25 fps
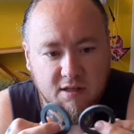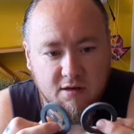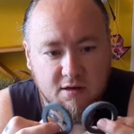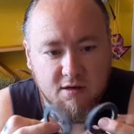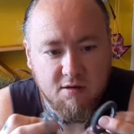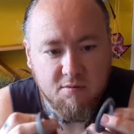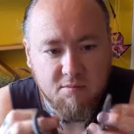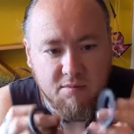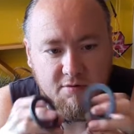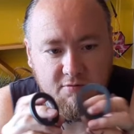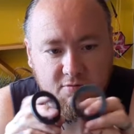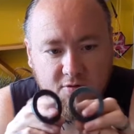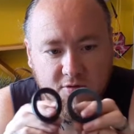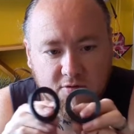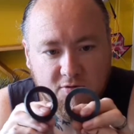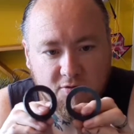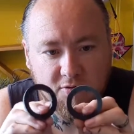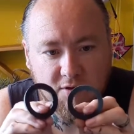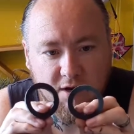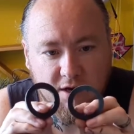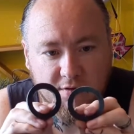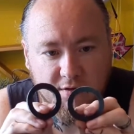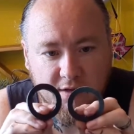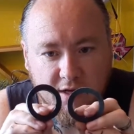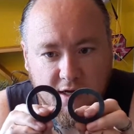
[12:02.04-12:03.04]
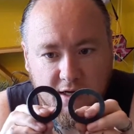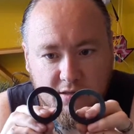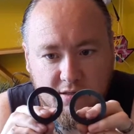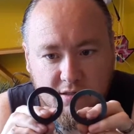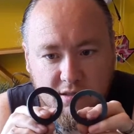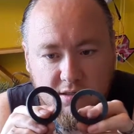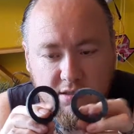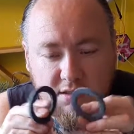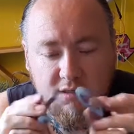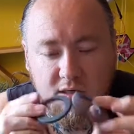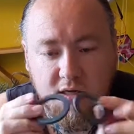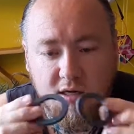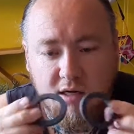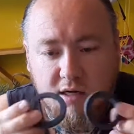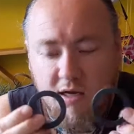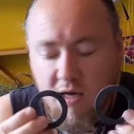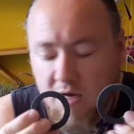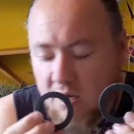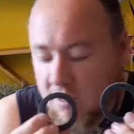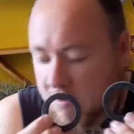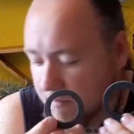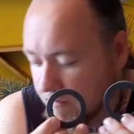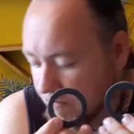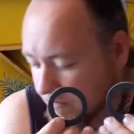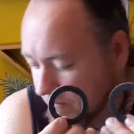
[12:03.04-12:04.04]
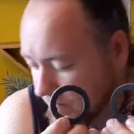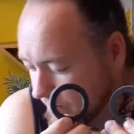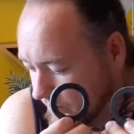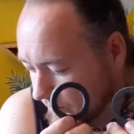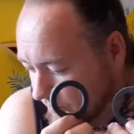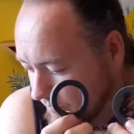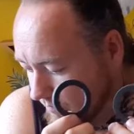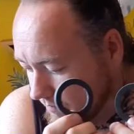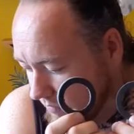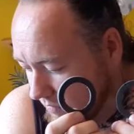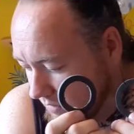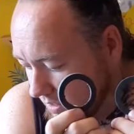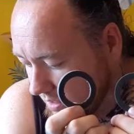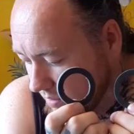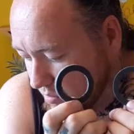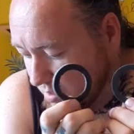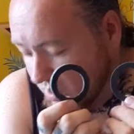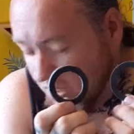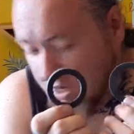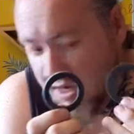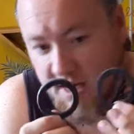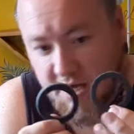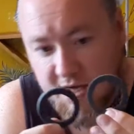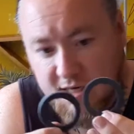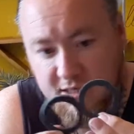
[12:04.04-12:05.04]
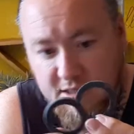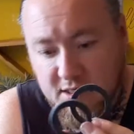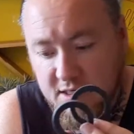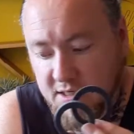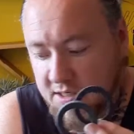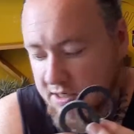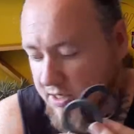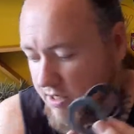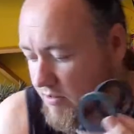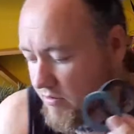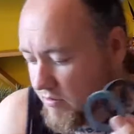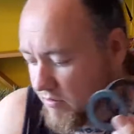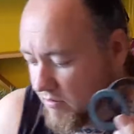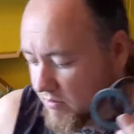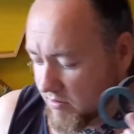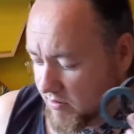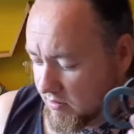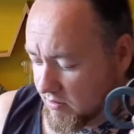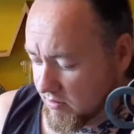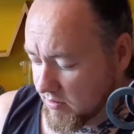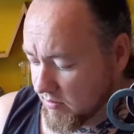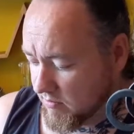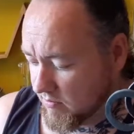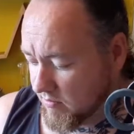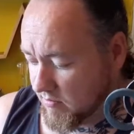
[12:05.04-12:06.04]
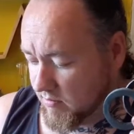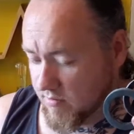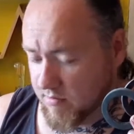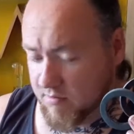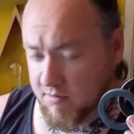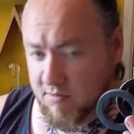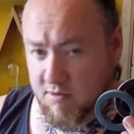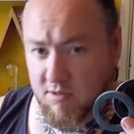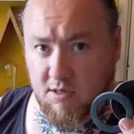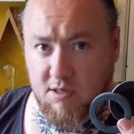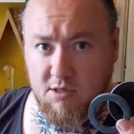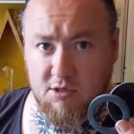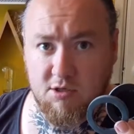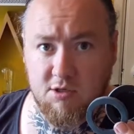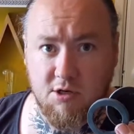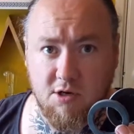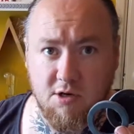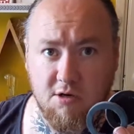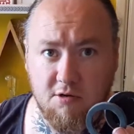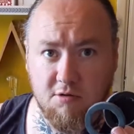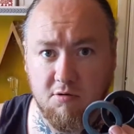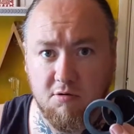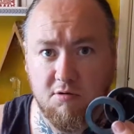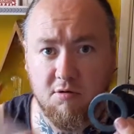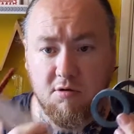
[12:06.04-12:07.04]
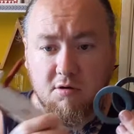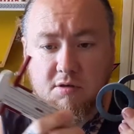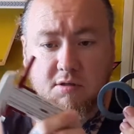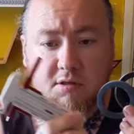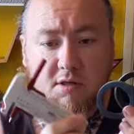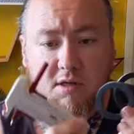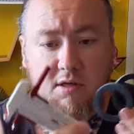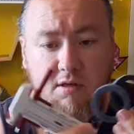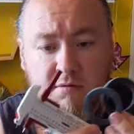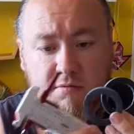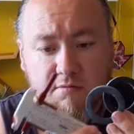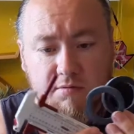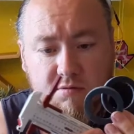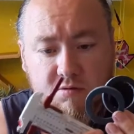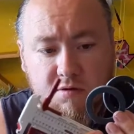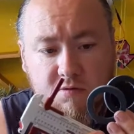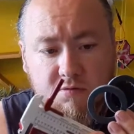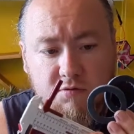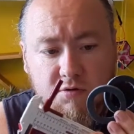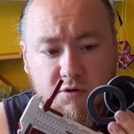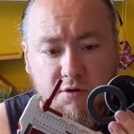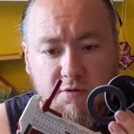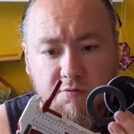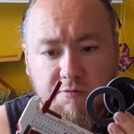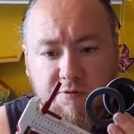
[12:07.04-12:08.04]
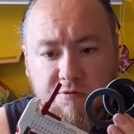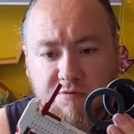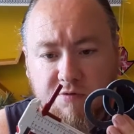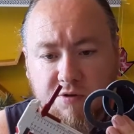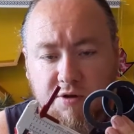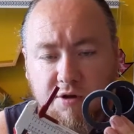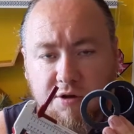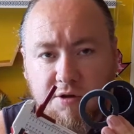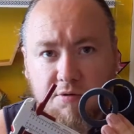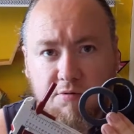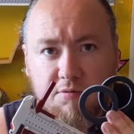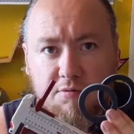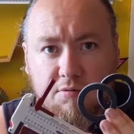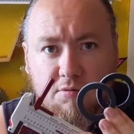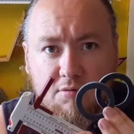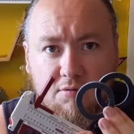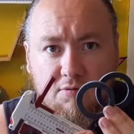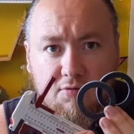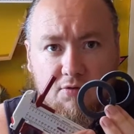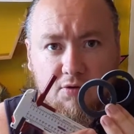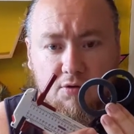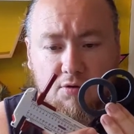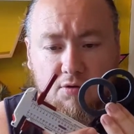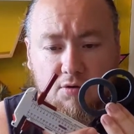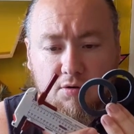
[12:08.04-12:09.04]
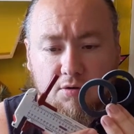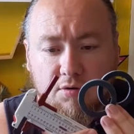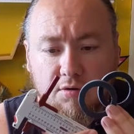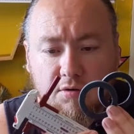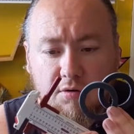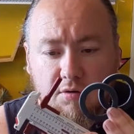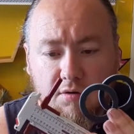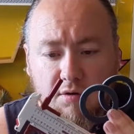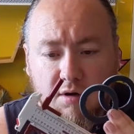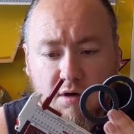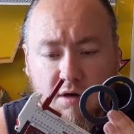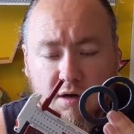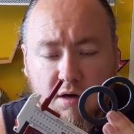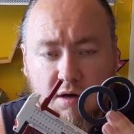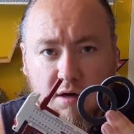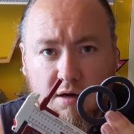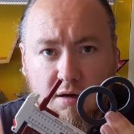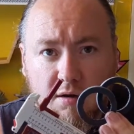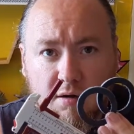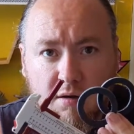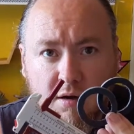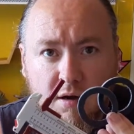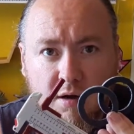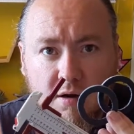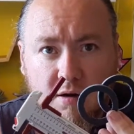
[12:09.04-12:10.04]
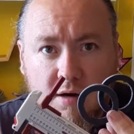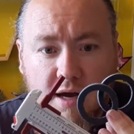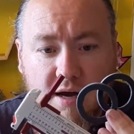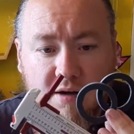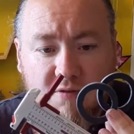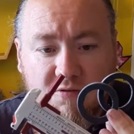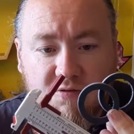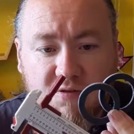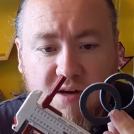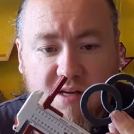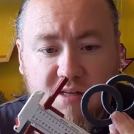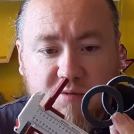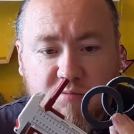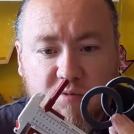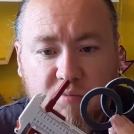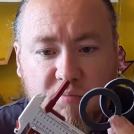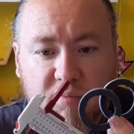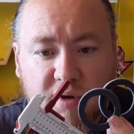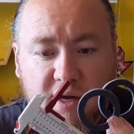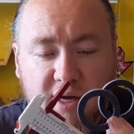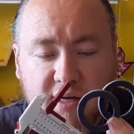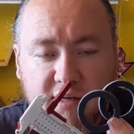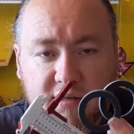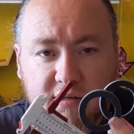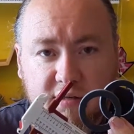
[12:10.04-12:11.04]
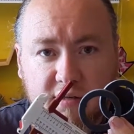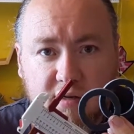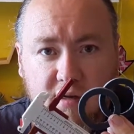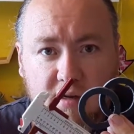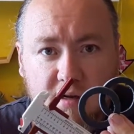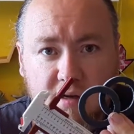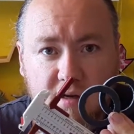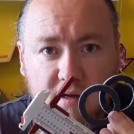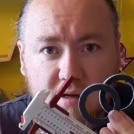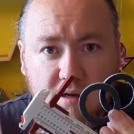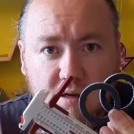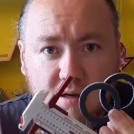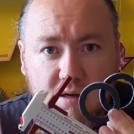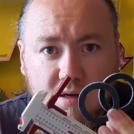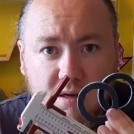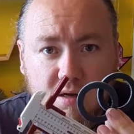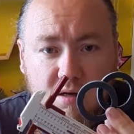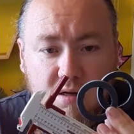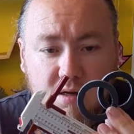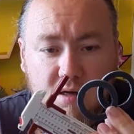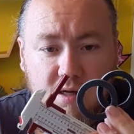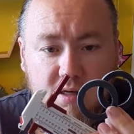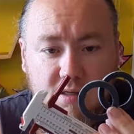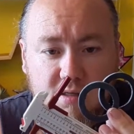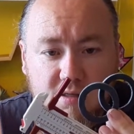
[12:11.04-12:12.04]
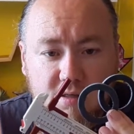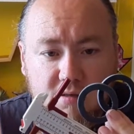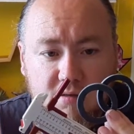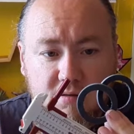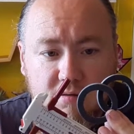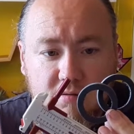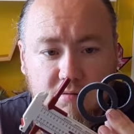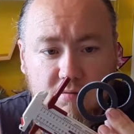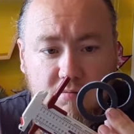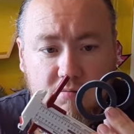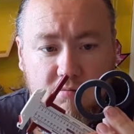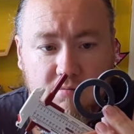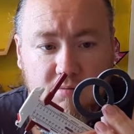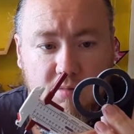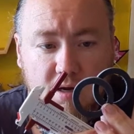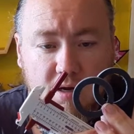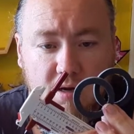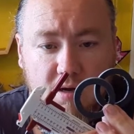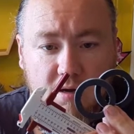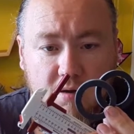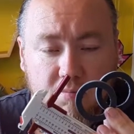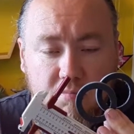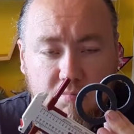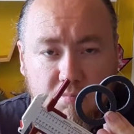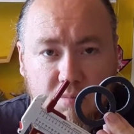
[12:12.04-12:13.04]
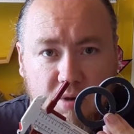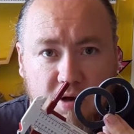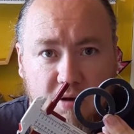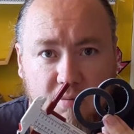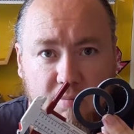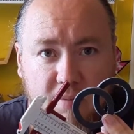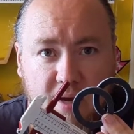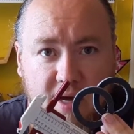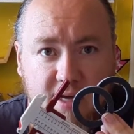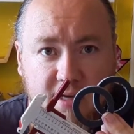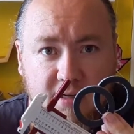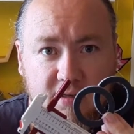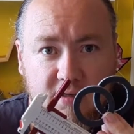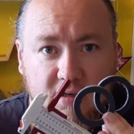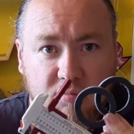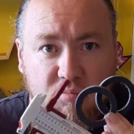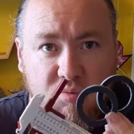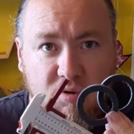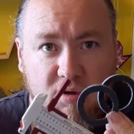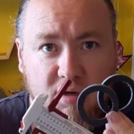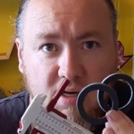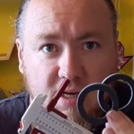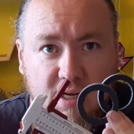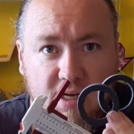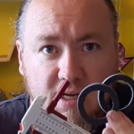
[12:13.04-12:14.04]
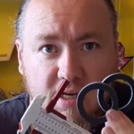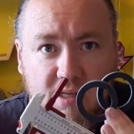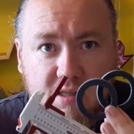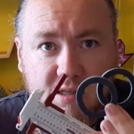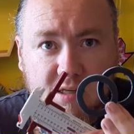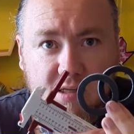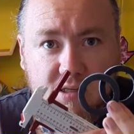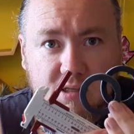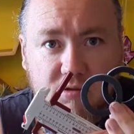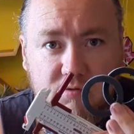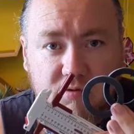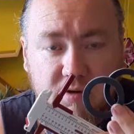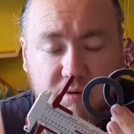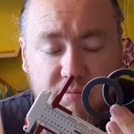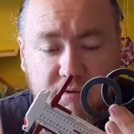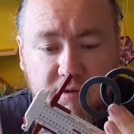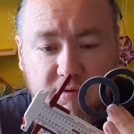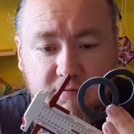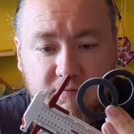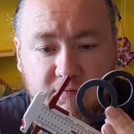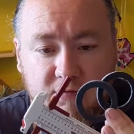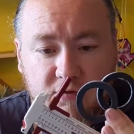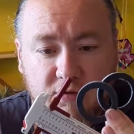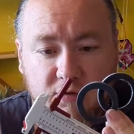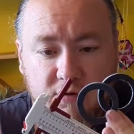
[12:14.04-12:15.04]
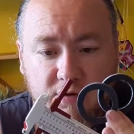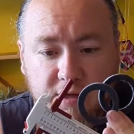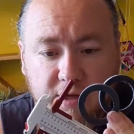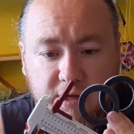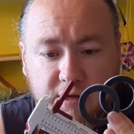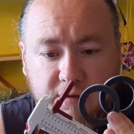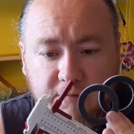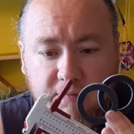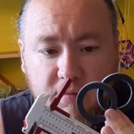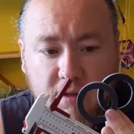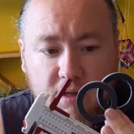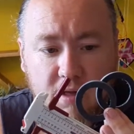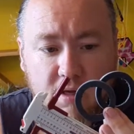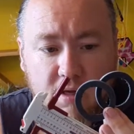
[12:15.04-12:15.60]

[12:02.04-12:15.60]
they're a little bit rough around the edges. But I actually used a circle cutter, which I've done a review for on our Facebook page. That's Merc Makes. I'll put a link in the description for you.